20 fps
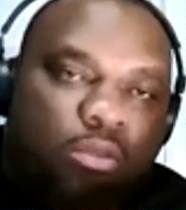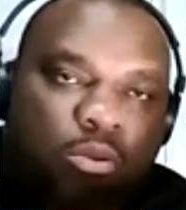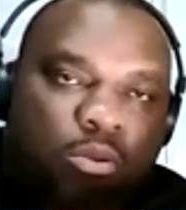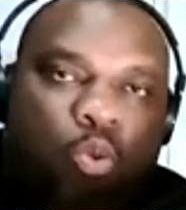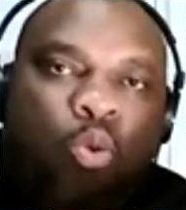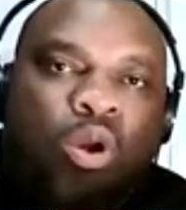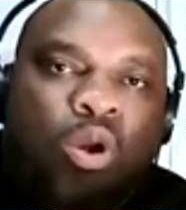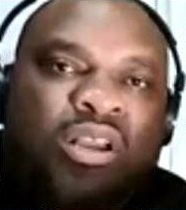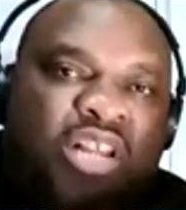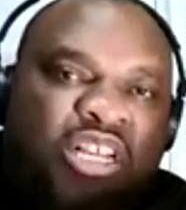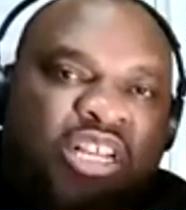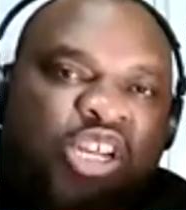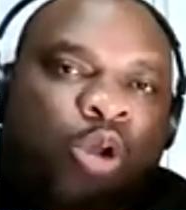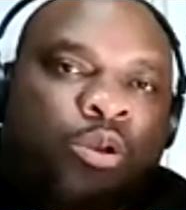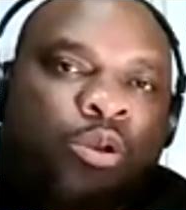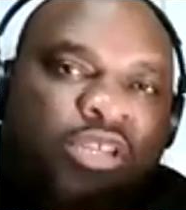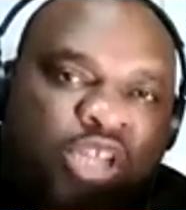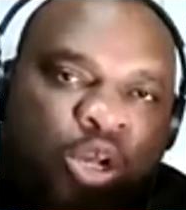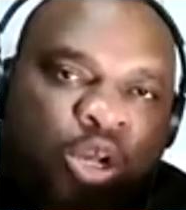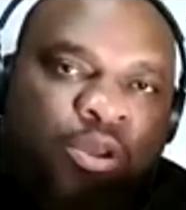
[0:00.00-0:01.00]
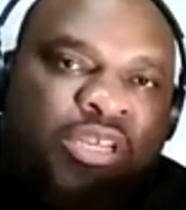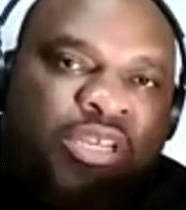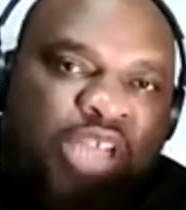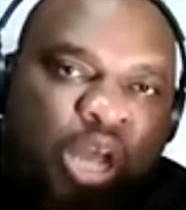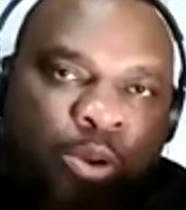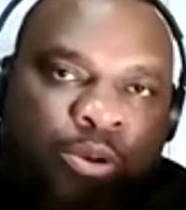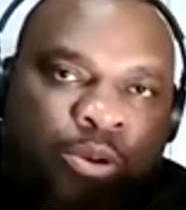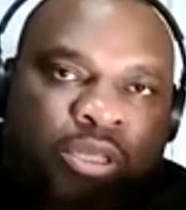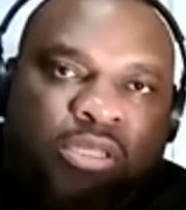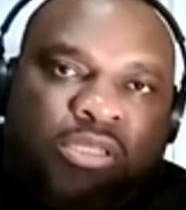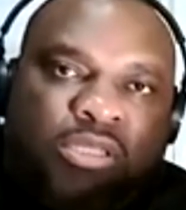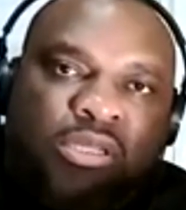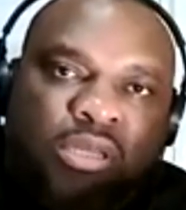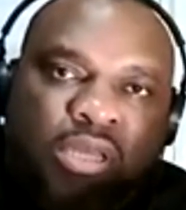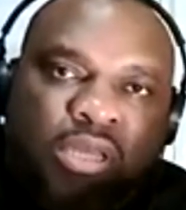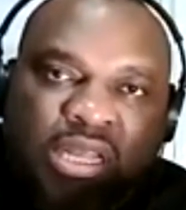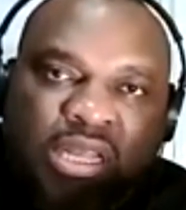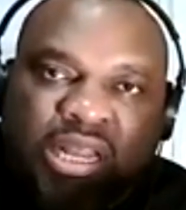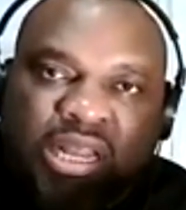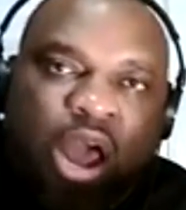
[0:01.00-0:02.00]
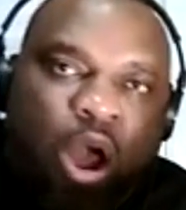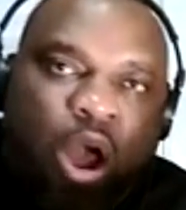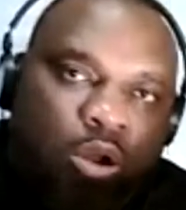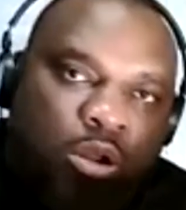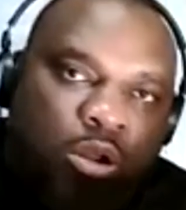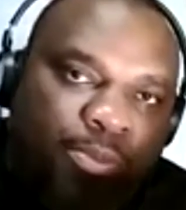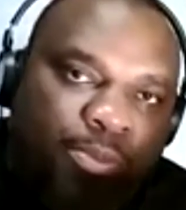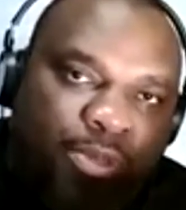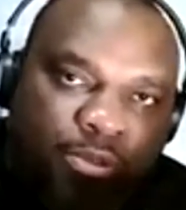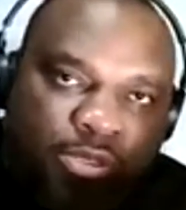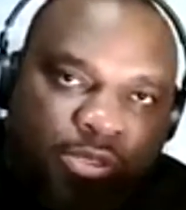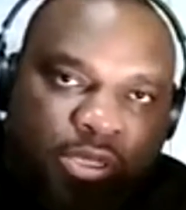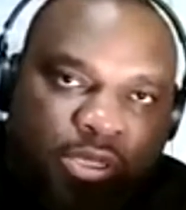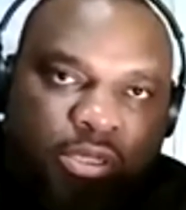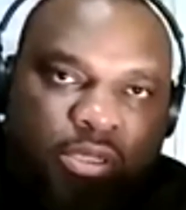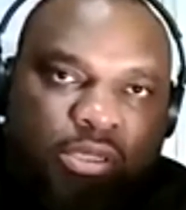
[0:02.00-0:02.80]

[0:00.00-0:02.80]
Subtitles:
One of the Tonys. He did all the music.